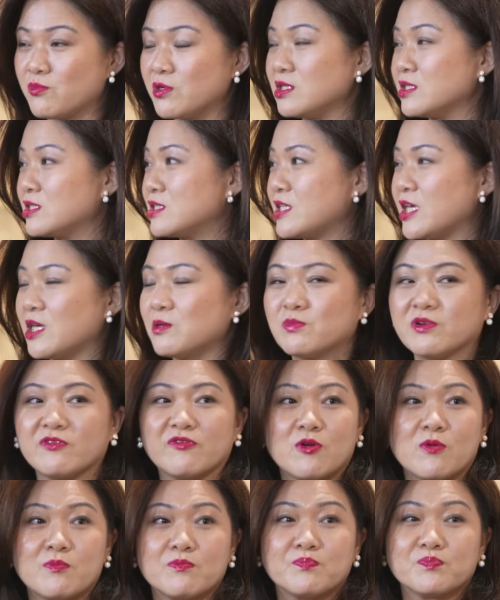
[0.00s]
real estate, but
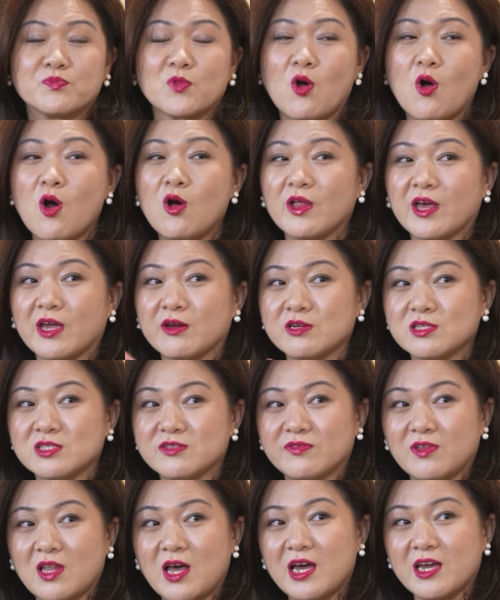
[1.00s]
from all areas
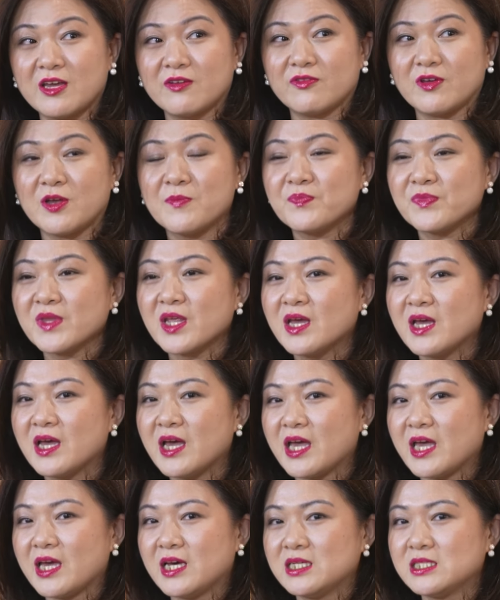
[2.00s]
of life.
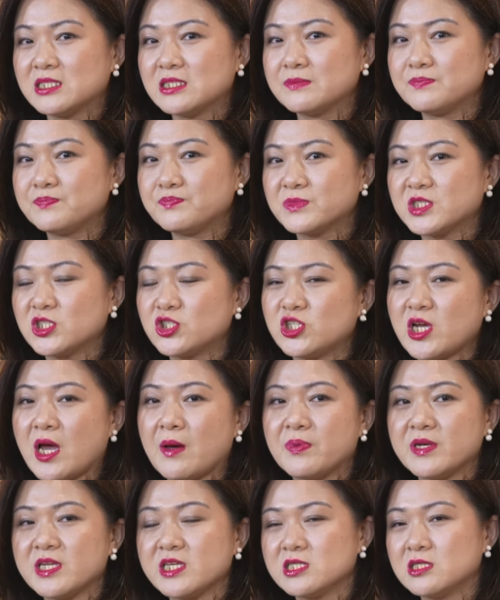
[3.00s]
And the
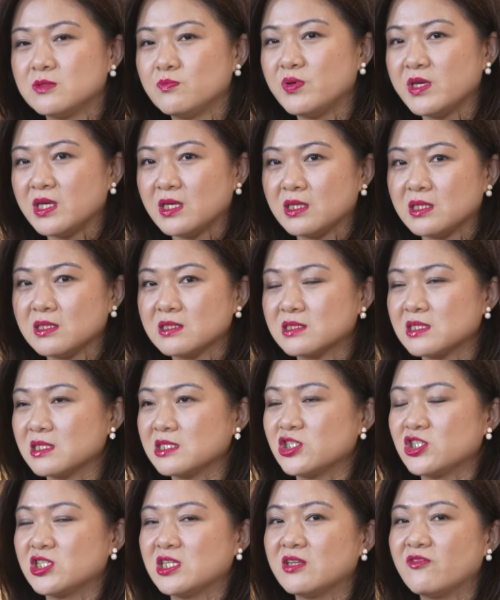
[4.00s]
Japanese being
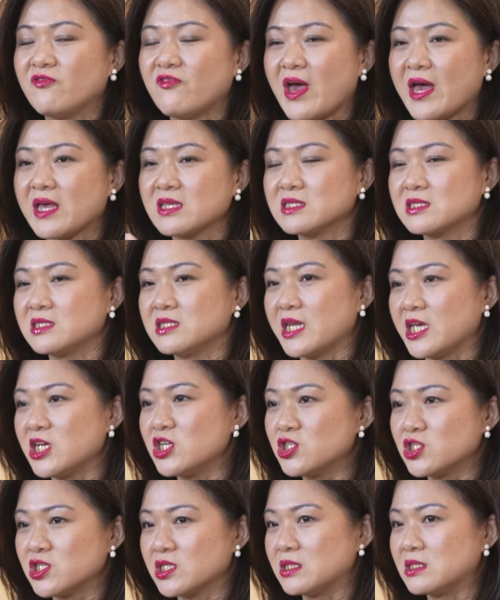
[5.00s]
such an advanced
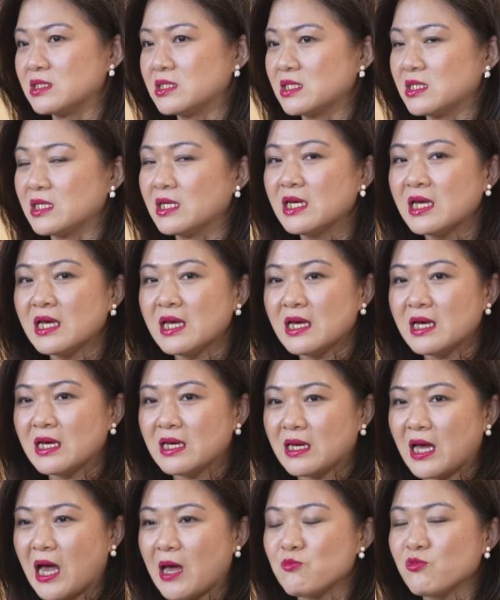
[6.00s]
nation, and
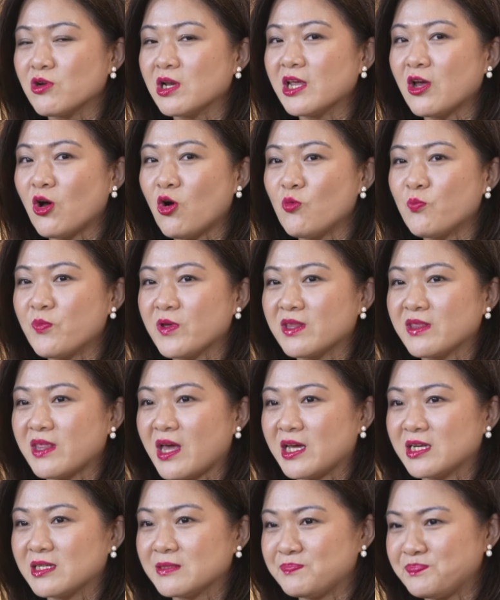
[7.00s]
I'm really hoping
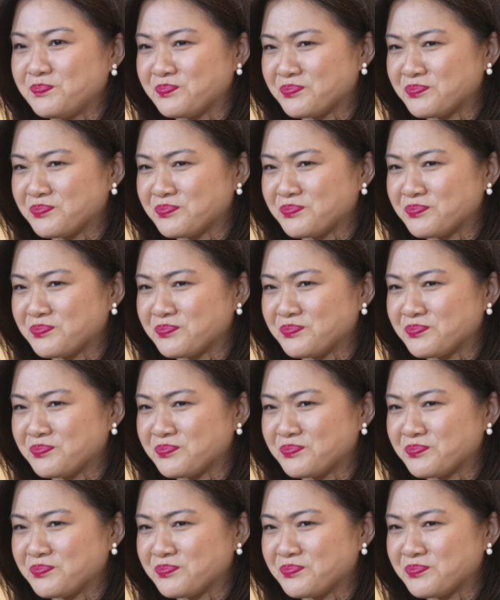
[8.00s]
that